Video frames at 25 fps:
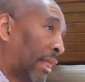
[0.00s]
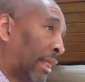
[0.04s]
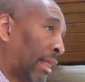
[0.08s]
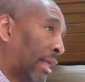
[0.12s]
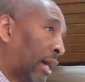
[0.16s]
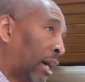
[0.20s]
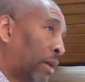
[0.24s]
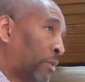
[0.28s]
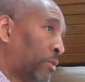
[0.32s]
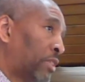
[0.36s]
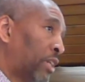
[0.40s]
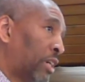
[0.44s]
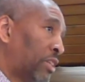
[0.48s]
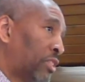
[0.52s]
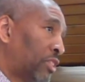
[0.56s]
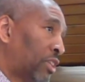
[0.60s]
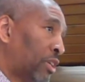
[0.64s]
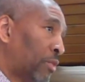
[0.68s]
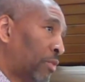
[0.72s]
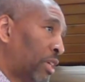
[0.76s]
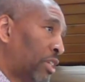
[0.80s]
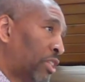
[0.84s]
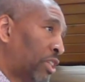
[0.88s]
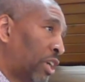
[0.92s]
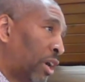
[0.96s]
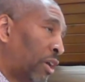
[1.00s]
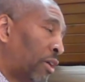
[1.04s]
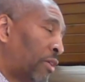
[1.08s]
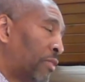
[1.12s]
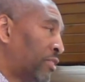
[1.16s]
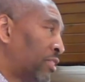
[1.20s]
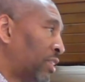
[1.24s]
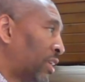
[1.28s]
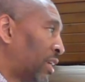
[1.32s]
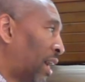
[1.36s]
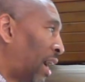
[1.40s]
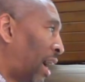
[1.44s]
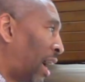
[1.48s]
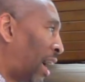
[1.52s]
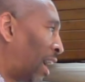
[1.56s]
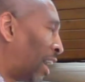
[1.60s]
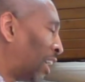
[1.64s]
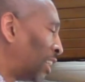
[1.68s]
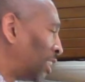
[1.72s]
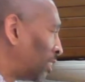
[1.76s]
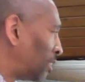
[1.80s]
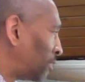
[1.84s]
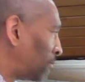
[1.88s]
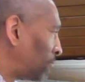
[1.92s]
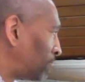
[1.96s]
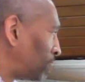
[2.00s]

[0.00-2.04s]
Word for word: helps us to return to God.